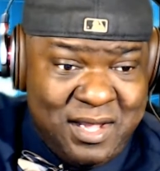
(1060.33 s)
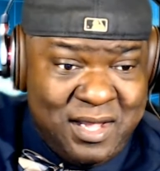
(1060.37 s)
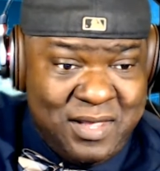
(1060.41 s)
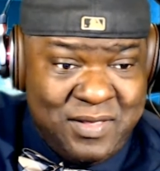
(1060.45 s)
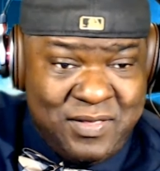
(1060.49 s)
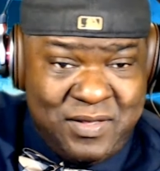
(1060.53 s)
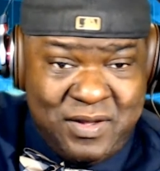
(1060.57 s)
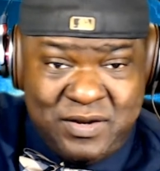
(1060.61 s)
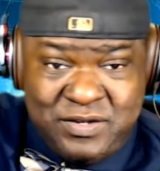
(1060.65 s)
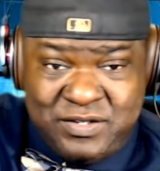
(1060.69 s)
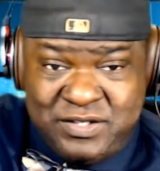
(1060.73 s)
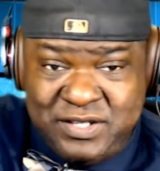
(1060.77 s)

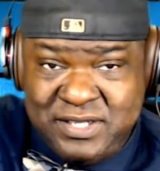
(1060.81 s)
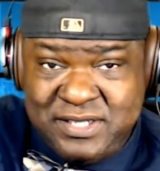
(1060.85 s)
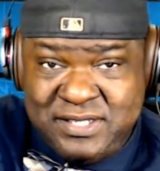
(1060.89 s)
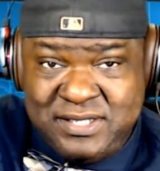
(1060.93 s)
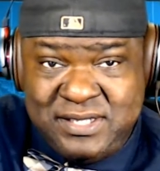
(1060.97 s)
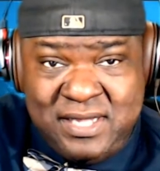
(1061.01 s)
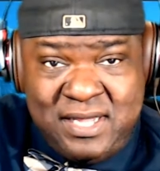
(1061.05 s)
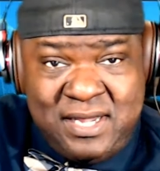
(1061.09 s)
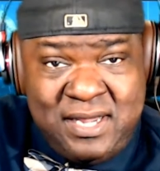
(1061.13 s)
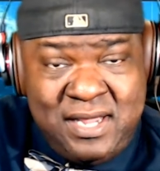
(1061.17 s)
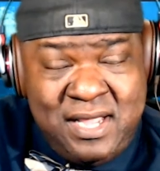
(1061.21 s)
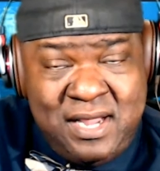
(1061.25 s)
they're just
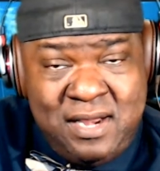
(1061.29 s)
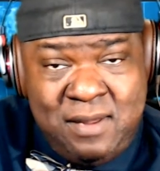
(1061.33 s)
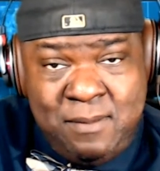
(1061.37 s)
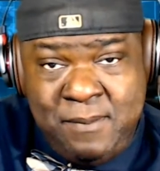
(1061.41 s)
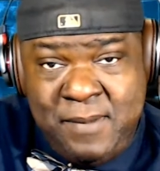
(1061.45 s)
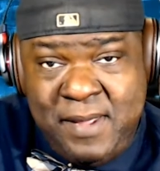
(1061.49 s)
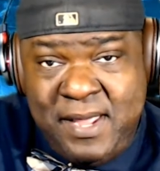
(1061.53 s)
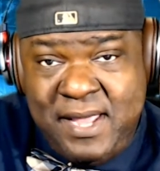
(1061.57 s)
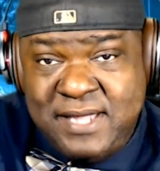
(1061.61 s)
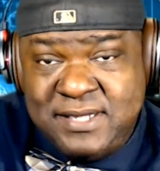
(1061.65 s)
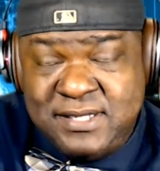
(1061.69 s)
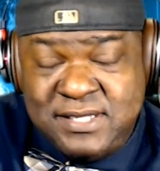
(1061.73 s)
an
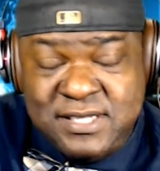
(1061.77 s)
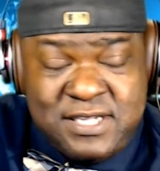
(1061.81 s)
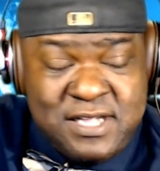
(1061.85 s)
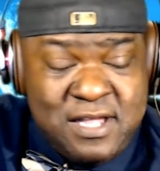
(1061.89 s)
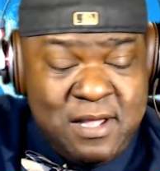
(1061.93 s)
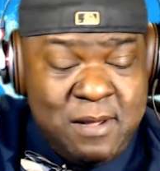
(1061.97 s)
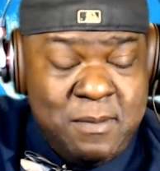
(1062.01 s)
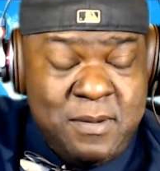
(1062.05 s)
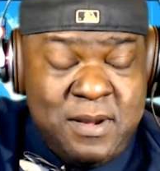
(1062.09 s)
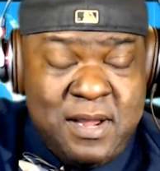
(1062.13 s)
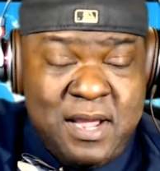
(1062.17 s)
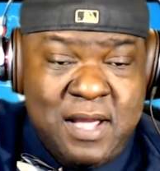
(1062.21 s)
amazing
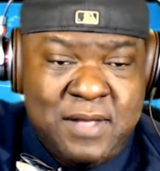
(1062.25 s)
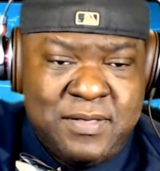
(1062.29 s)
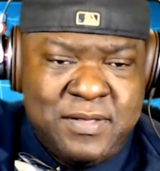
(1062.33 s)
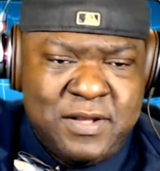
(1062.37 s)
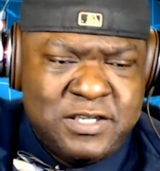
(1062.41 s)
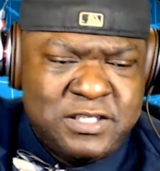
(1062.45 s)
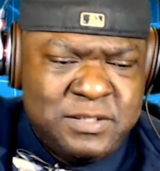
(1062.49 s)
company out there.